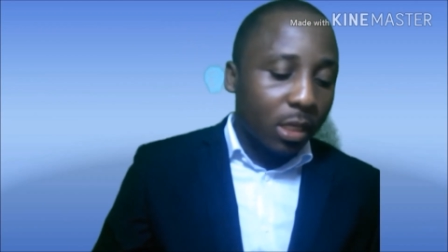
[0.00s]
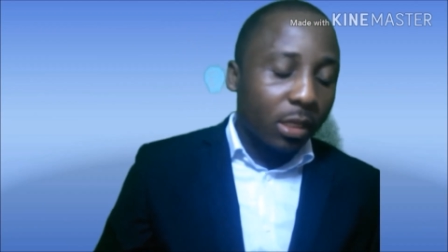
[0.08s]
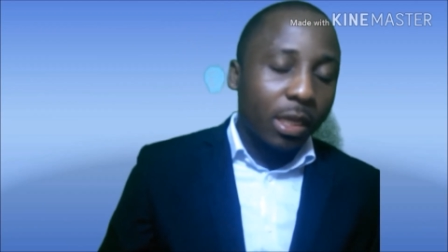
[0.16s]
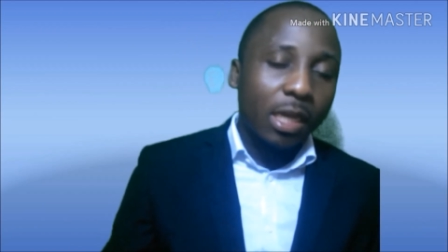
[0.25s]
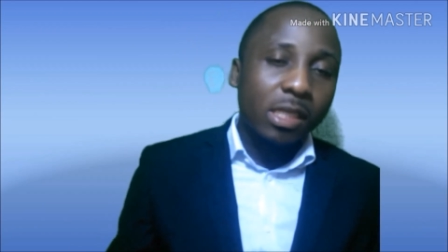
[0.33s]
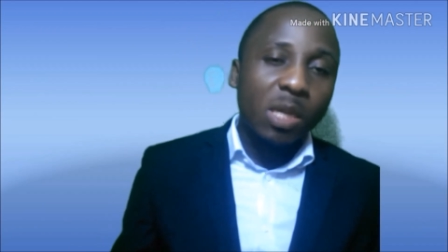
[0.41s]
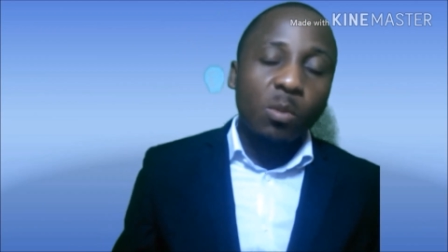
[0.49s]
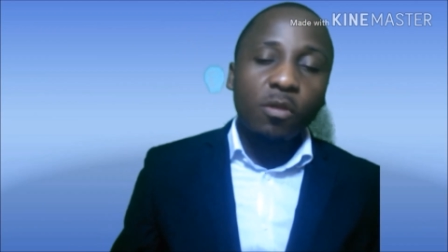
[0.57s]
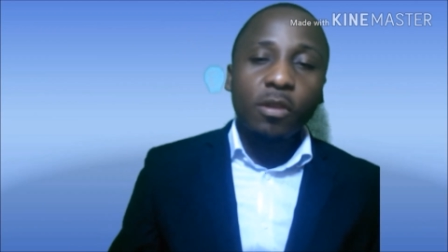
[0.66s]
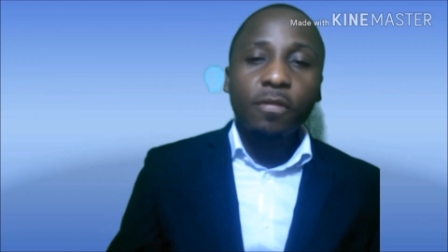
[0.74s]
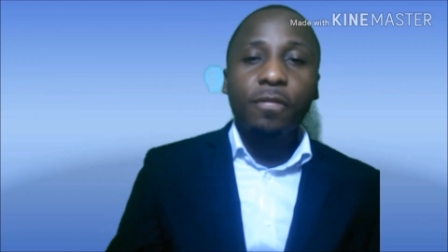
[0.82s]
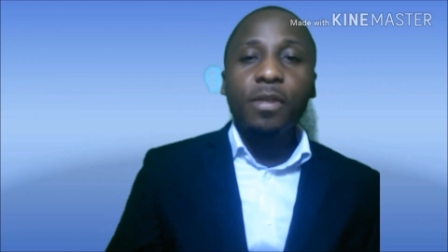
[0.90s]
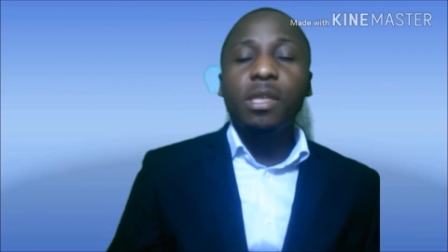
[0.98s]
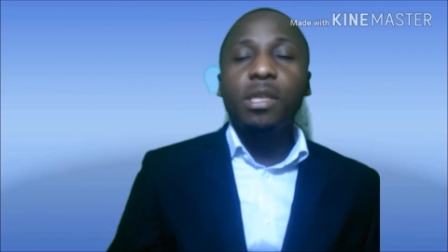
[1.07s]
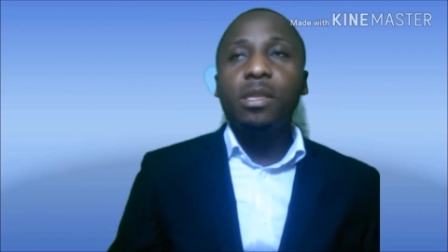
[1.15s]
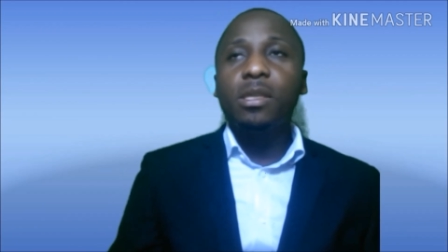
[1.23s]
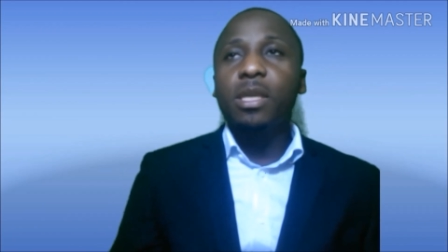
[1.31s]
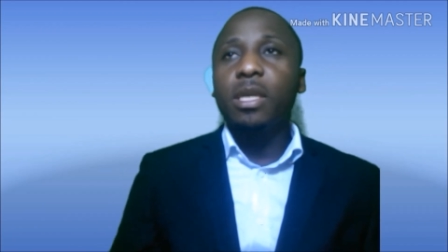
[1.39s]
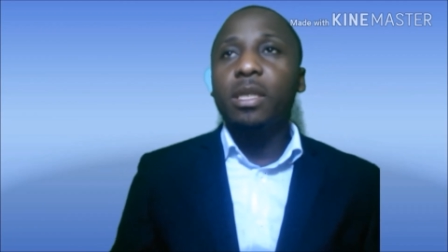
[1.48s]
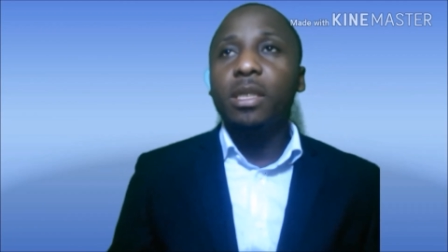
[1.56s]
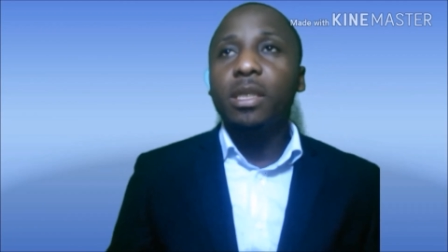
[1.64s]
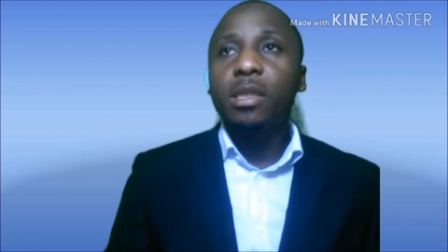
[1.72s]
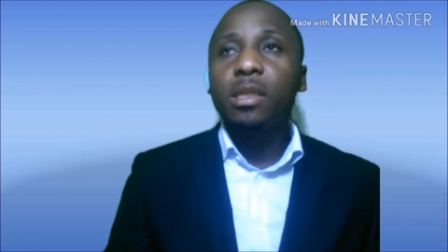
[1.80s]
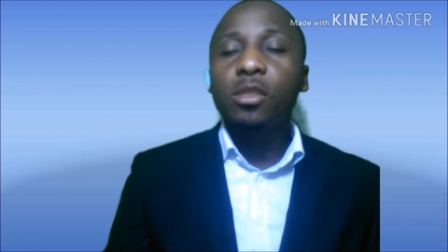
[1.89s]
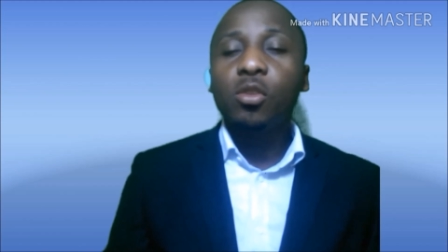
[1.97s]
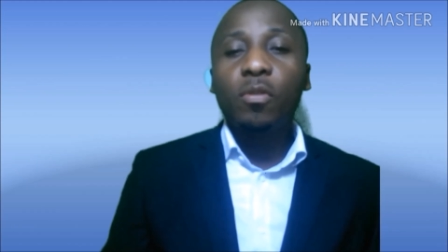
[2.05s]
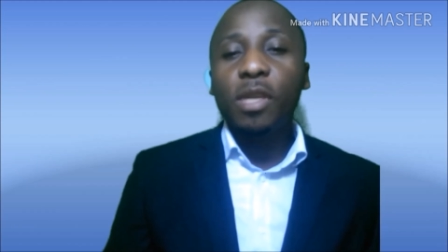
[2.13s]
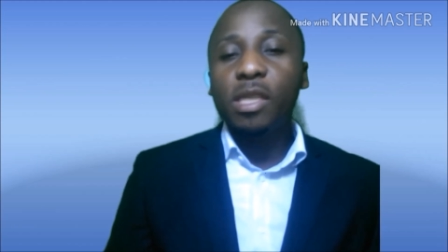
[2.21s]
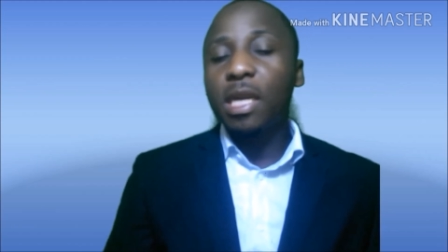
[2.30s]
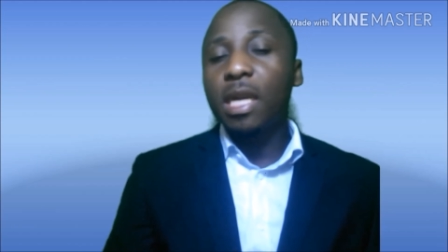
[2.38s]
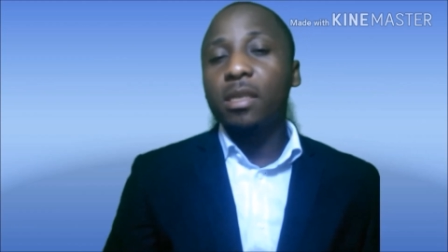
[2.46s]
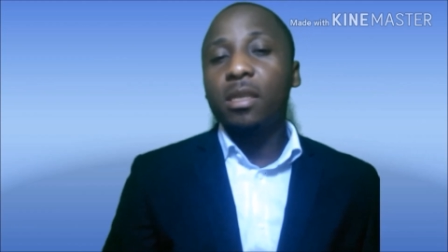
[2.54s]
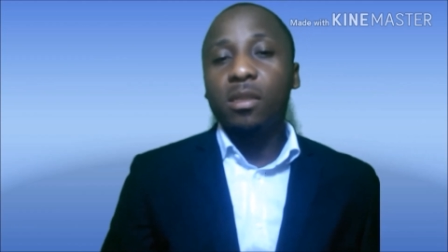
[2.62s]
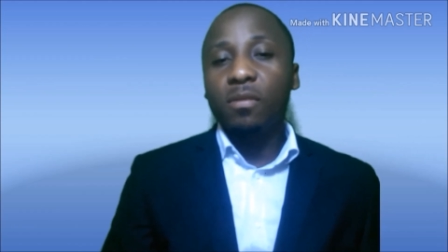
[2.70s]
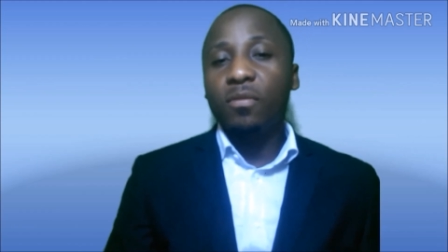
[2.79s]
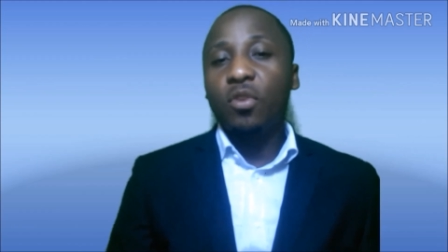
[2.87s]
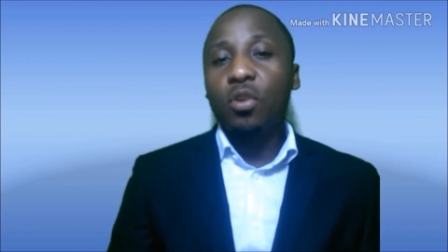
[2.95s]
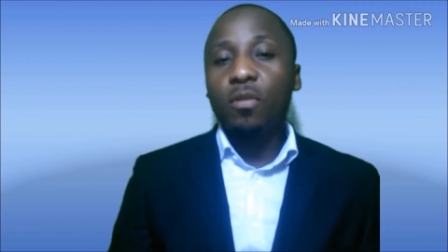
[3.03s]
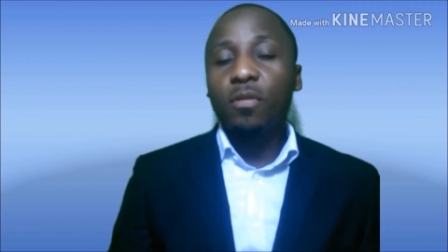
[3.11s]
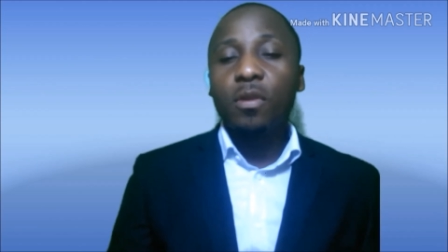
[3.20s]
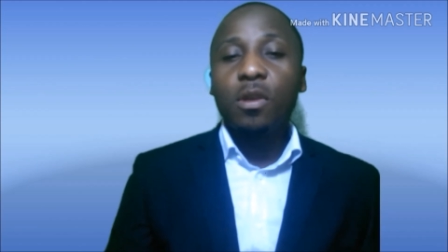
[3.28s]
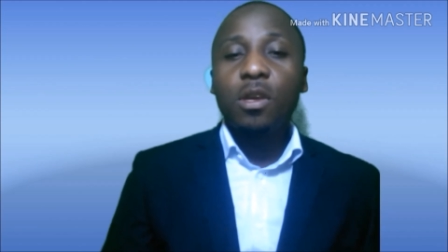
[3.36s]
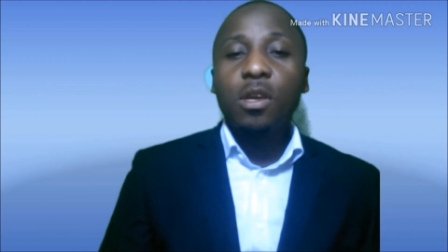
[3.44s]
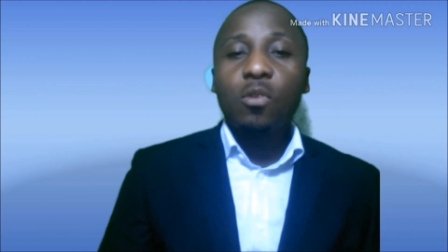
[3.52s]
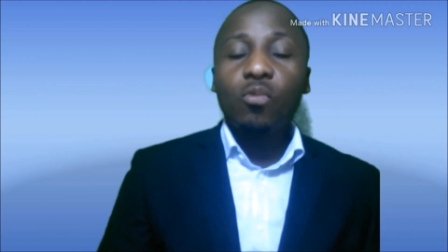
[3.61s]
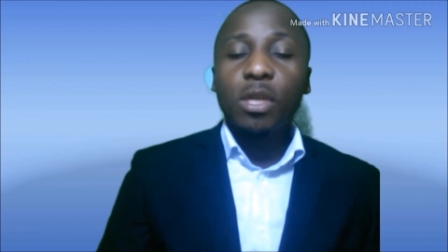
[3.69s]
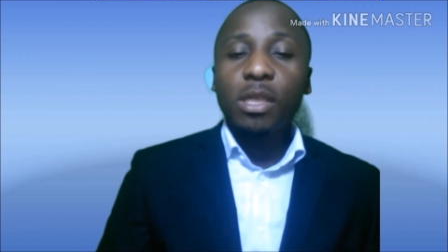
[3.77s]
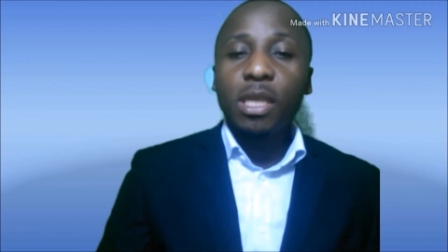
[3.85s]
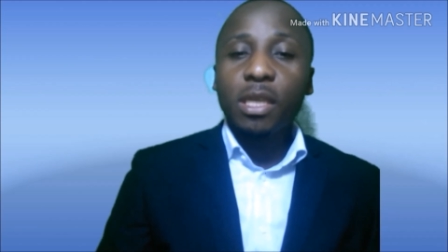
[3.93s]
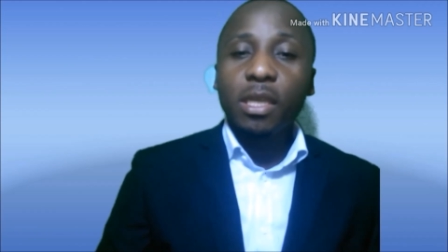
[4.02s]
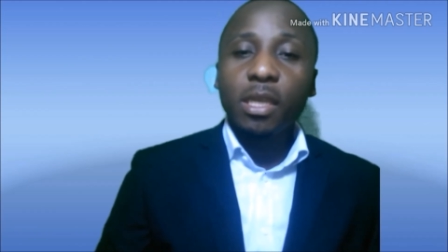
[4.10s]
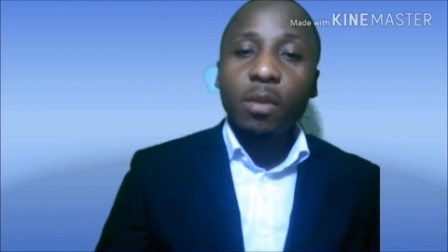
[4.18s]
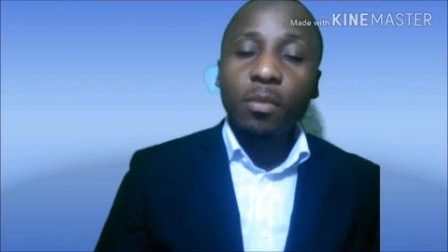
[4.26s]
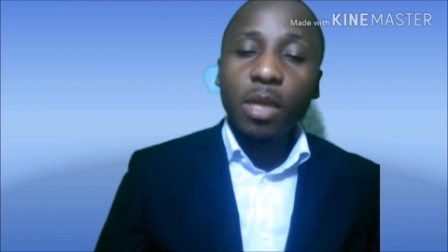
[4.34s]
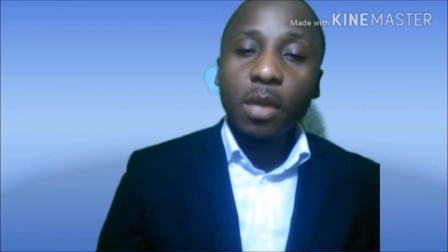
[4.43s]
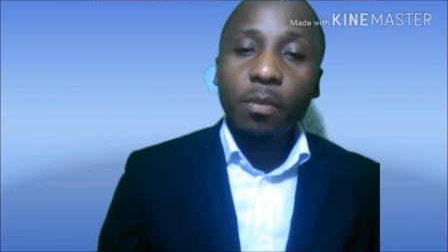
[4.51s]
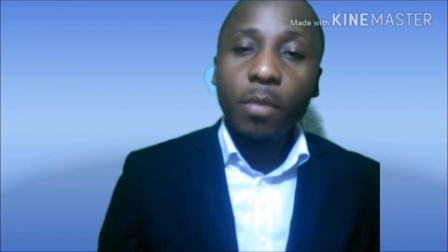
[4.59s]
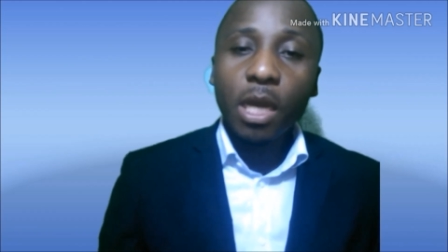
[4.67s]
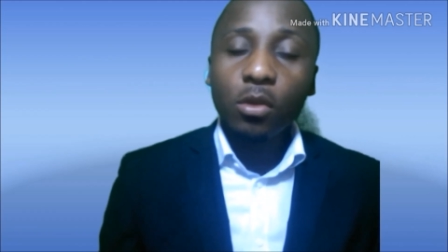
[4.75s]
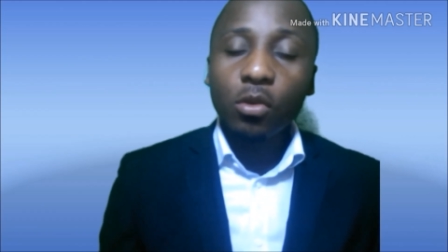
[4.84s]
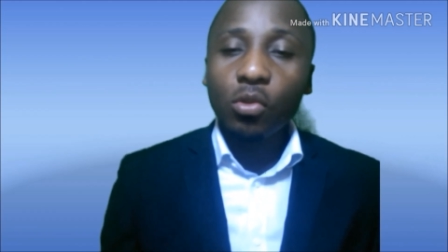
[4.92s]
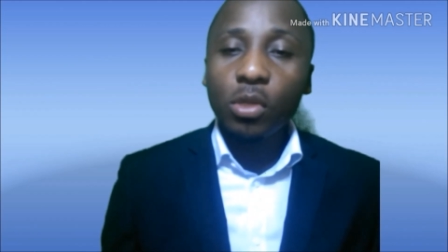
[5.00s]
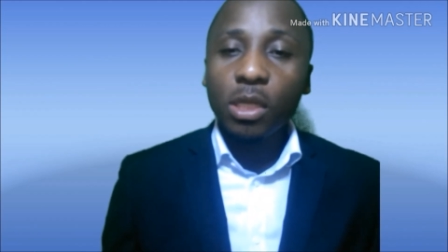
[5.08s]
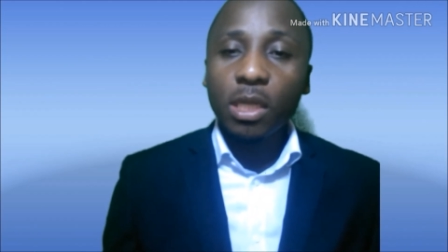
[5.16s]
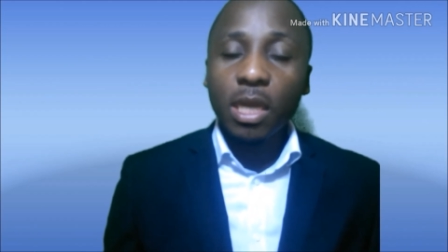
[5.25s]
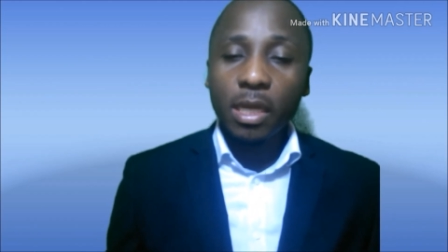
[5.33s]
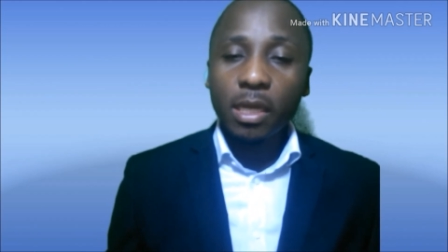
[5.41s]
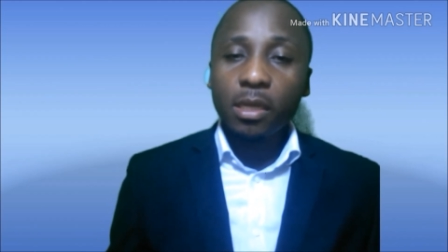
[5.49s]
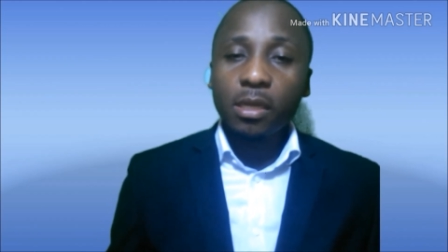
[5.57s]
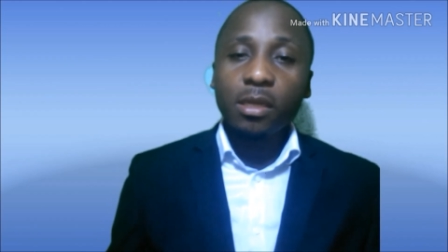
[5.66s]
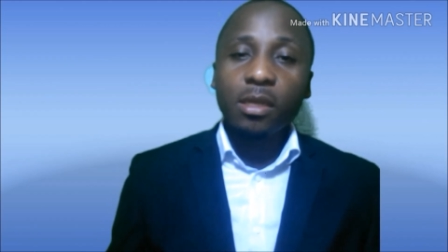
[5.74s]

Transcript: There are some of the fees and some of the charges involved when taking a bank loan in Ghana.